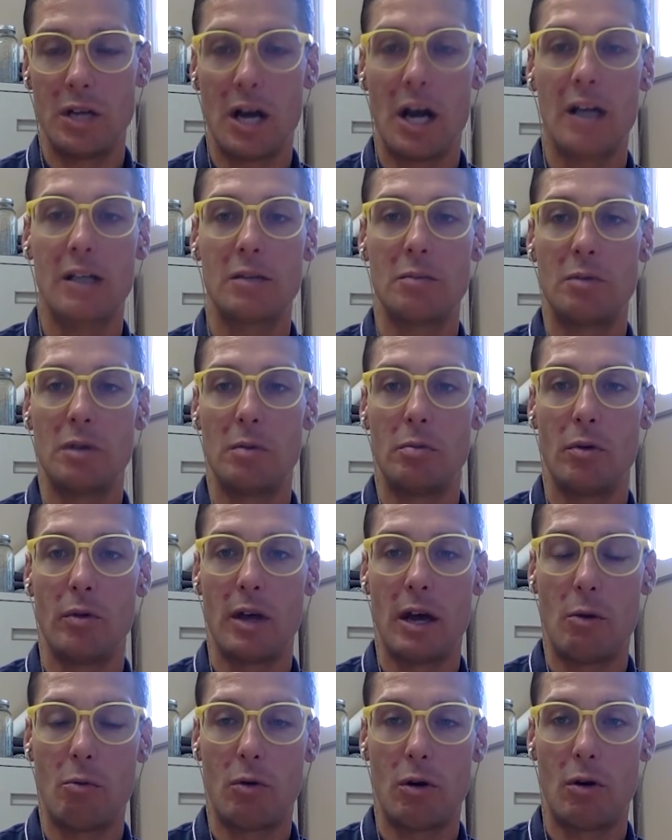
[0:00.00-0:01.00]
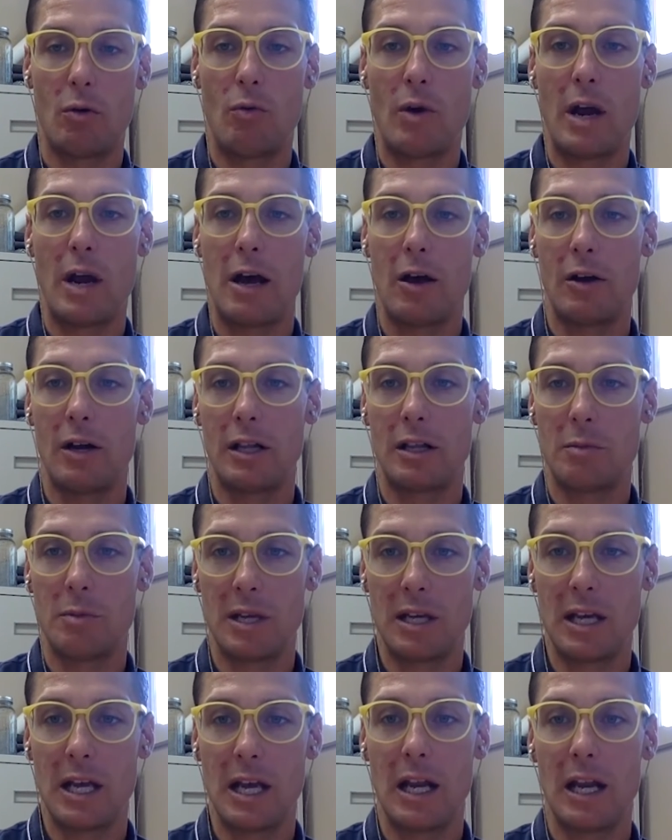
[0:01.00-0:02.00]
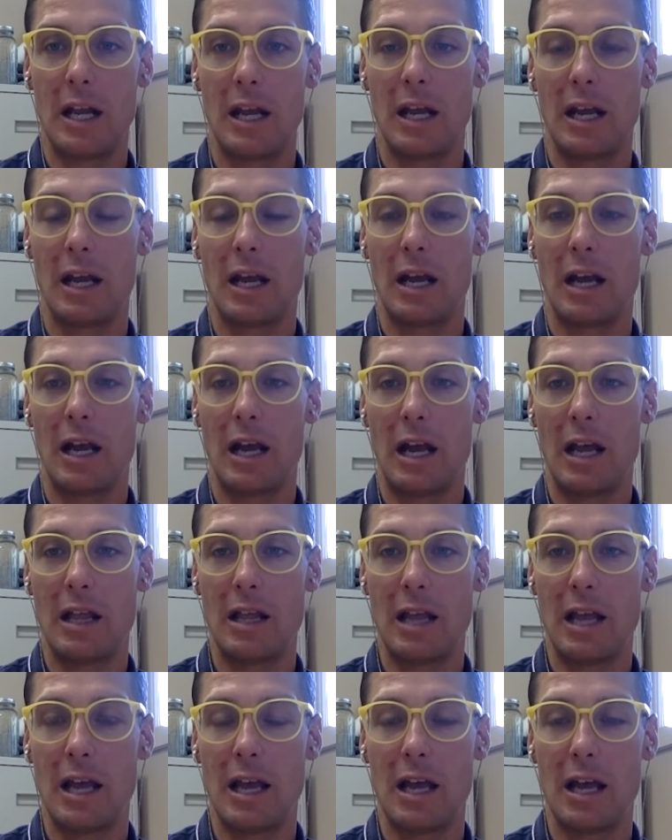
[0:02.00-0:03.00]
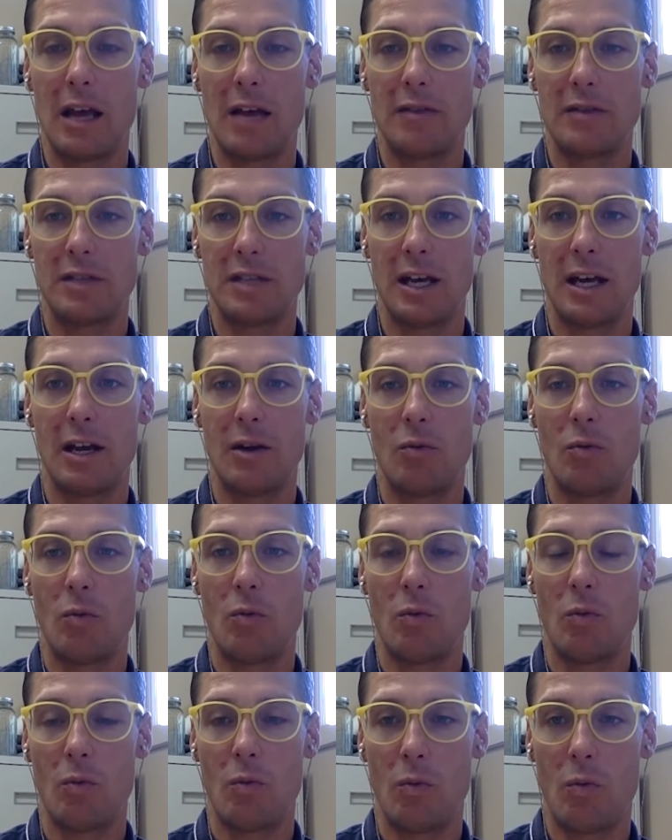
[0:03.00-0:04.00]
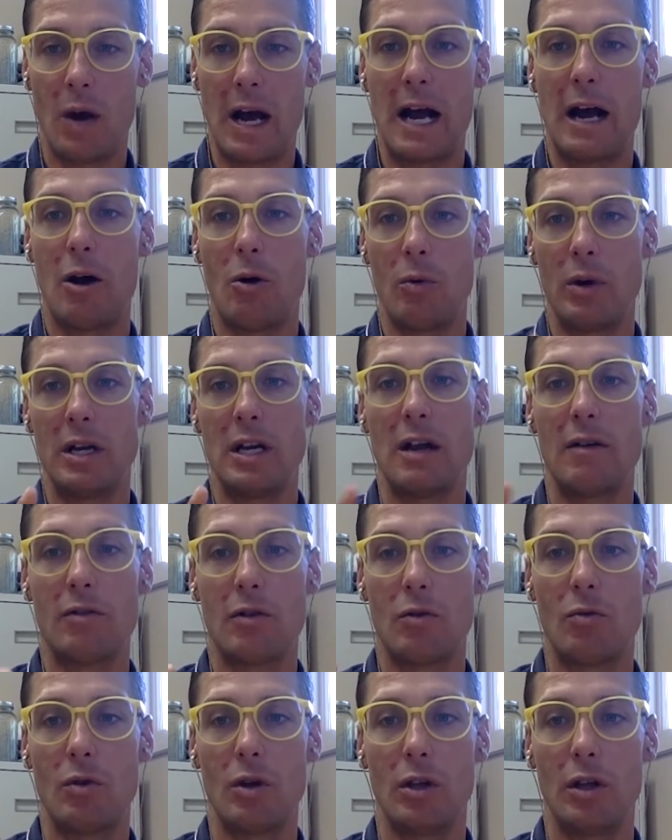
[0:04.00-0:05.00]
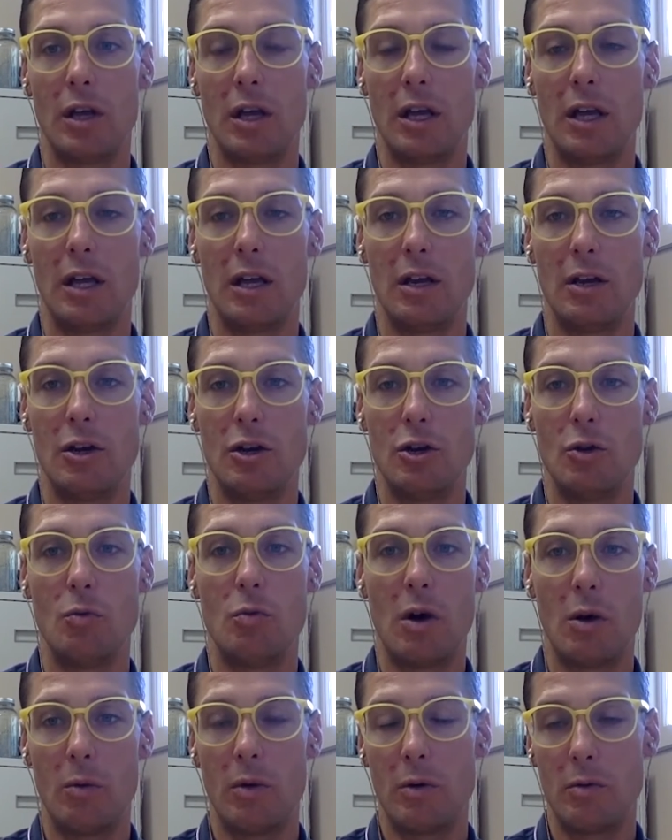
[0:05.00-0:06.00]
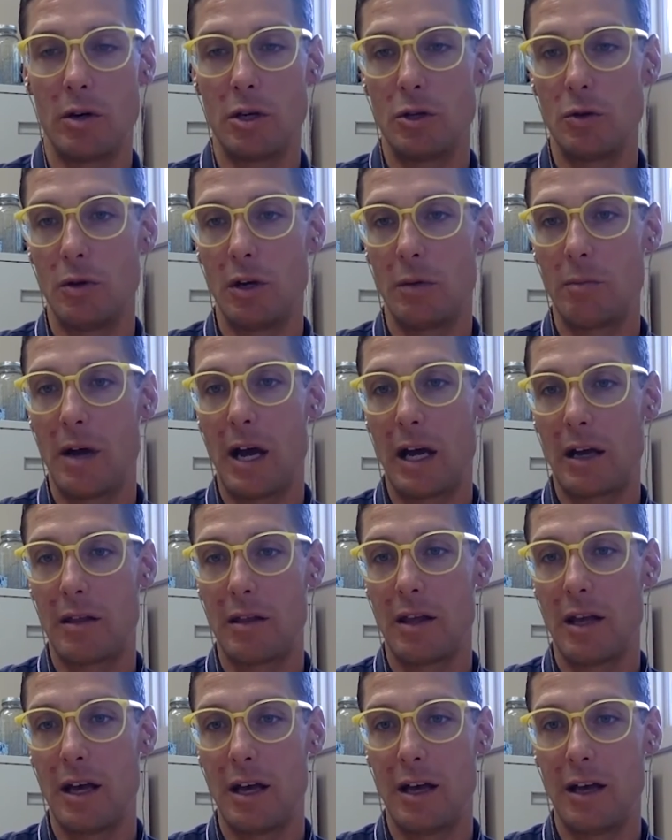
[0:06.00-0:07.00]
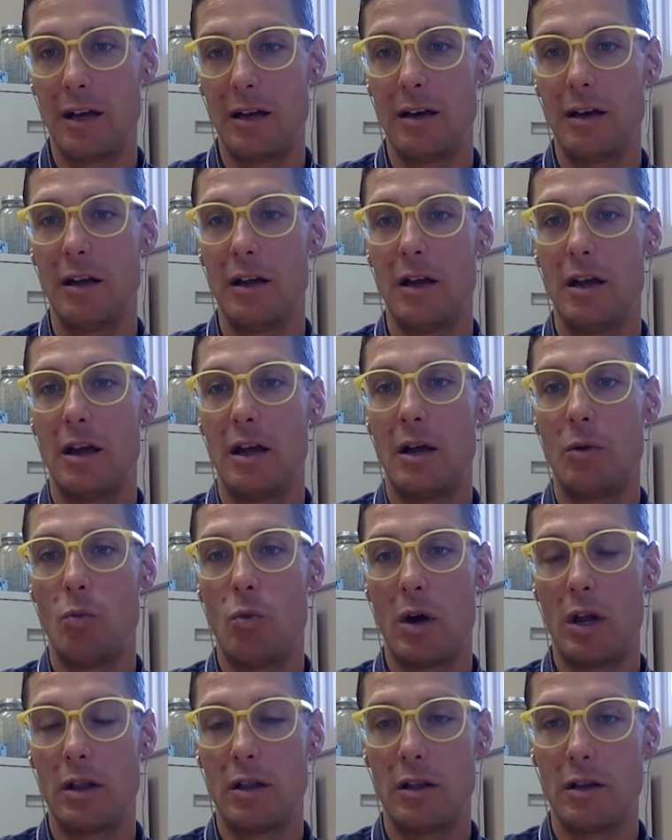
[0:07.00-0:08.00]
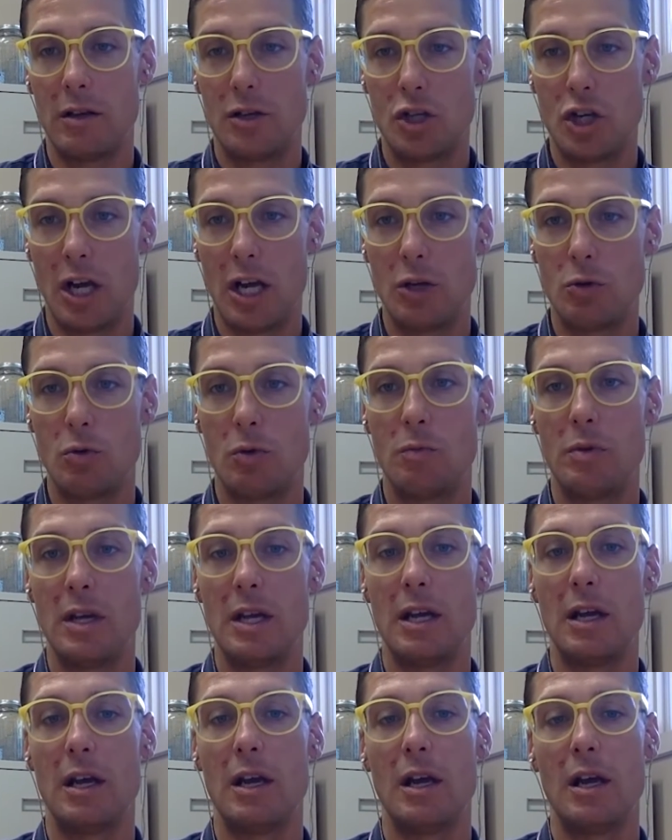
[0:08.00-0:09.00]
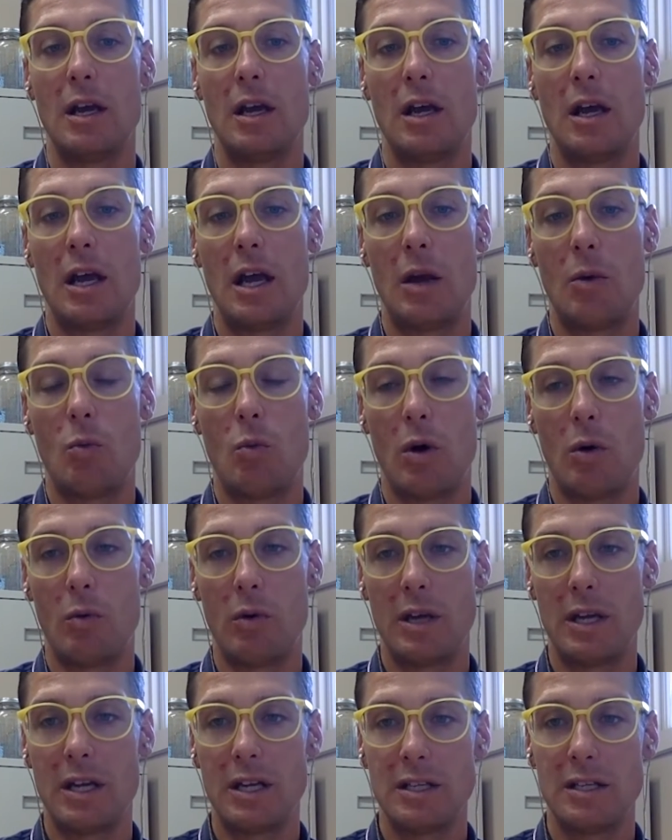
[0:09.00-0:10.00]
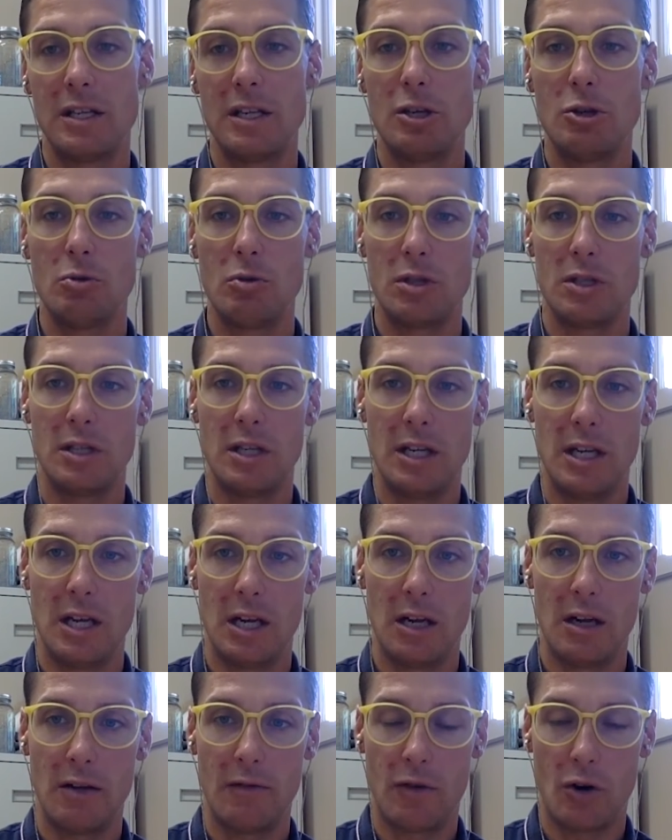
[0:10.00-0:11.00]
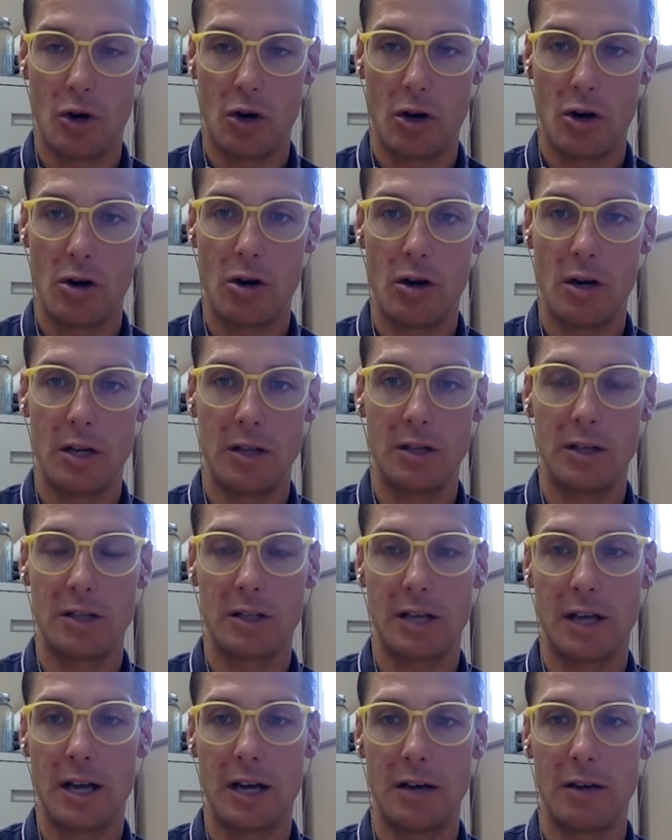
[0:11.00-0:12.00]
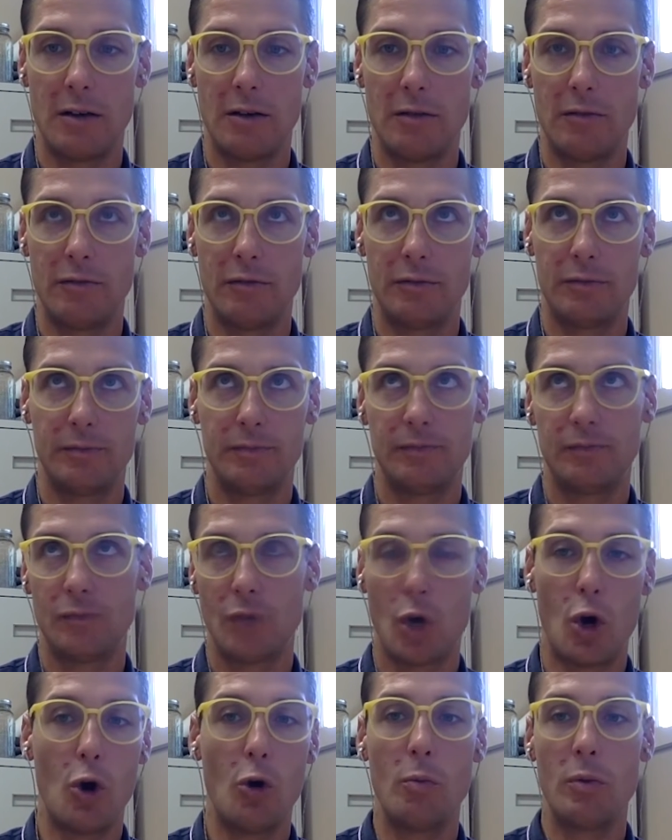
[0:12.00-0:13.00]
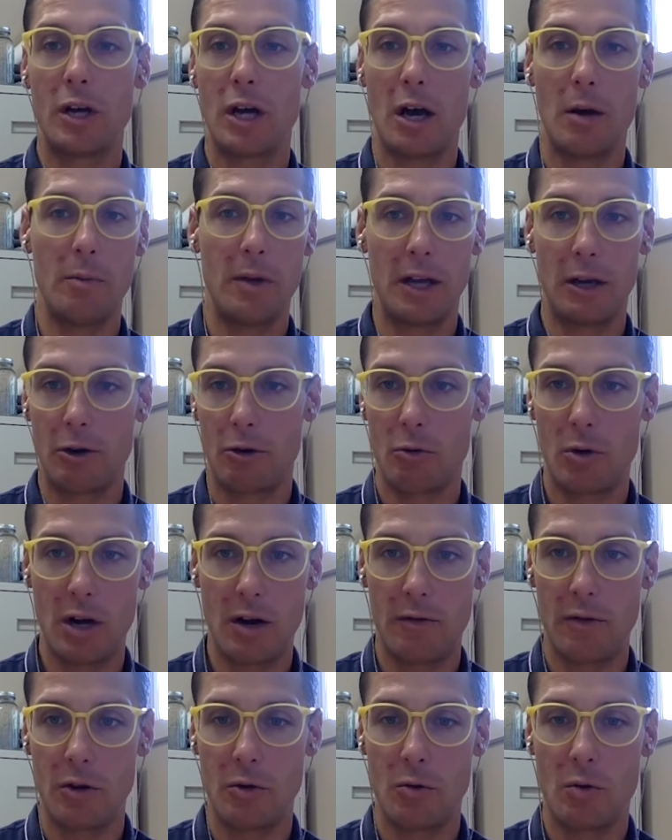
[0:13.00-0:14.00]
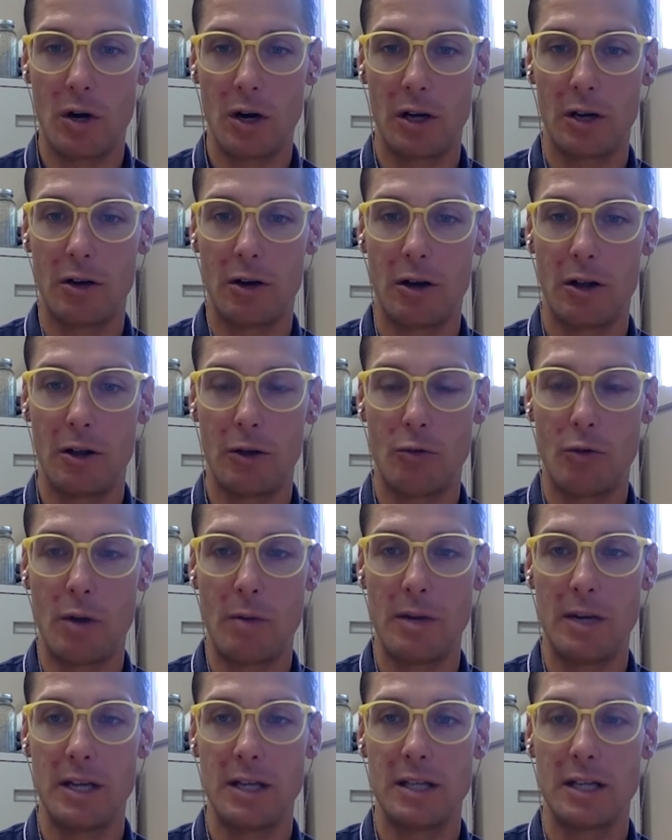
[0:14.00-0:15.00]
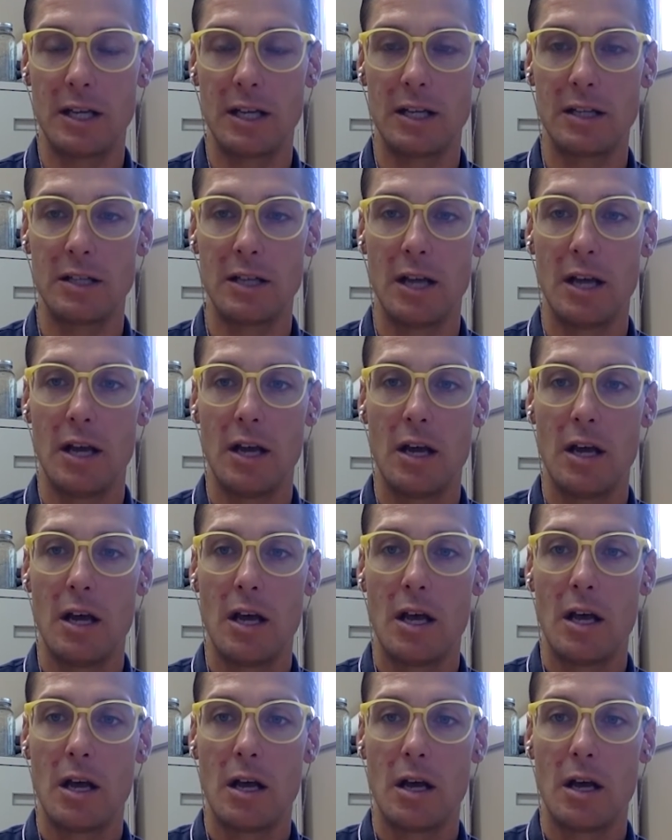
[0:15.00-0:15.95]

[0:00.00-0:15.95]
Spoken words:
we talked to people that were around at the beginning, and they have said, wow, we never really knew what we were doing back then and what the change would be. And what we continuously have heard in this kind of homecoming, or whatever you want to call it, reminiscing, is